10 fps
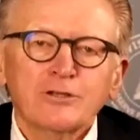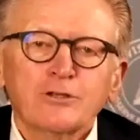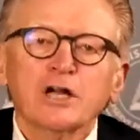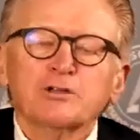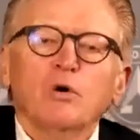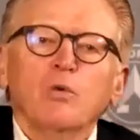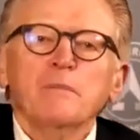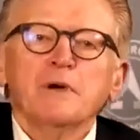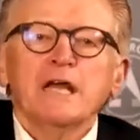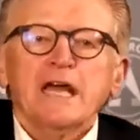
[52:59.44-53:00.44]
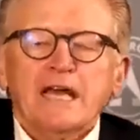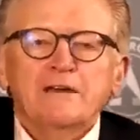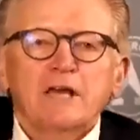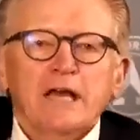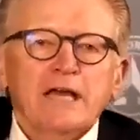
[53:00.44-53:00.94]
I talked to a woman
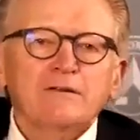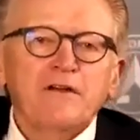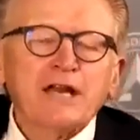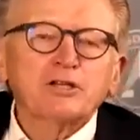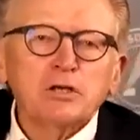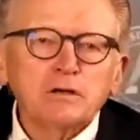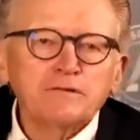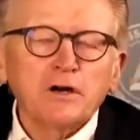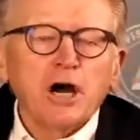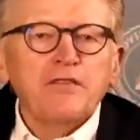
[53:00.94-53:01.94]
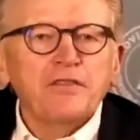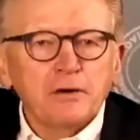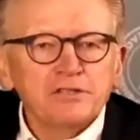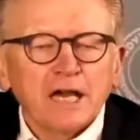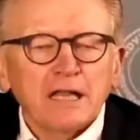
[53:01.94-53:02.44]
in Vancouver on
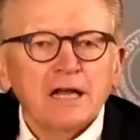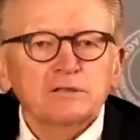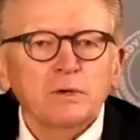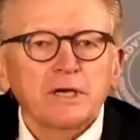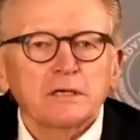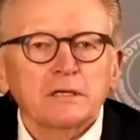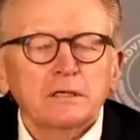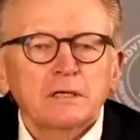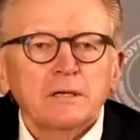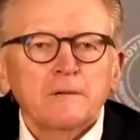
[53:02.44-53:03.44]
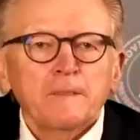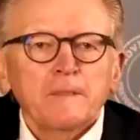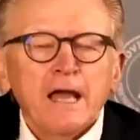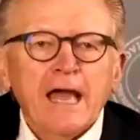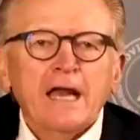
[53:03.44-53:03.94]
Thursday last week.
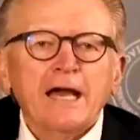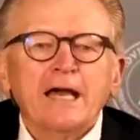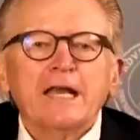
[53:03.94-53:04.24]
And I